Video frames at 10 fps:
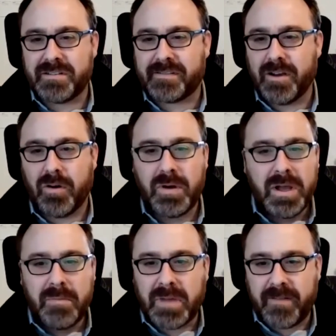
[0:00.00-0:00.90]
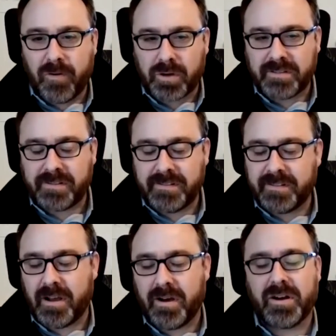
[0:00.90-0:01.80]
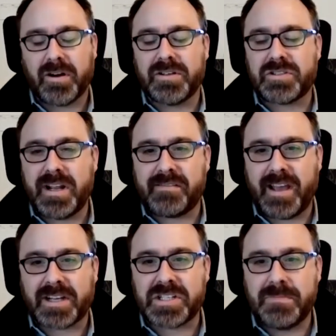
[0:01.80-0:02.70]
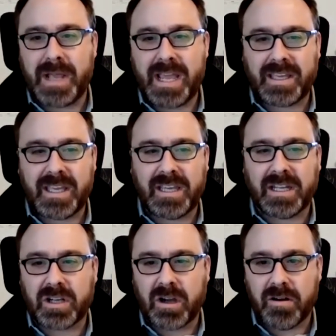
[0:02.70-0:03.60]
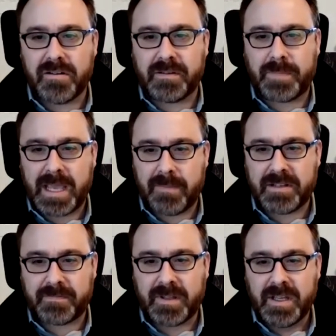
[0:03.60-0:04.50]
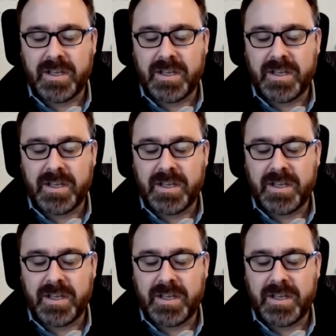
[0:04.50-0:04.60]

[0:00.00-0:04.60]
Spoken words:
So my focus is on our transaction banking and cards and payments